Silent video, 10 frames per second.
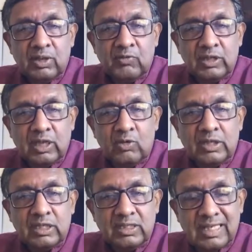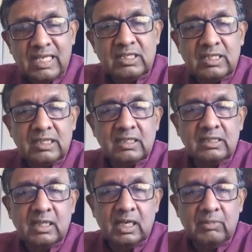without the state
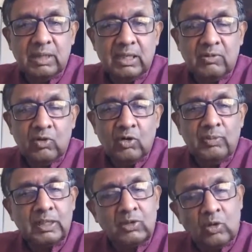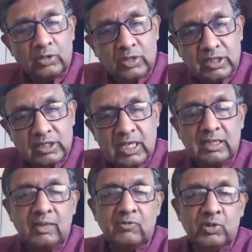necessarily being involved, but although the state
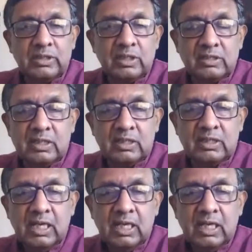influences it.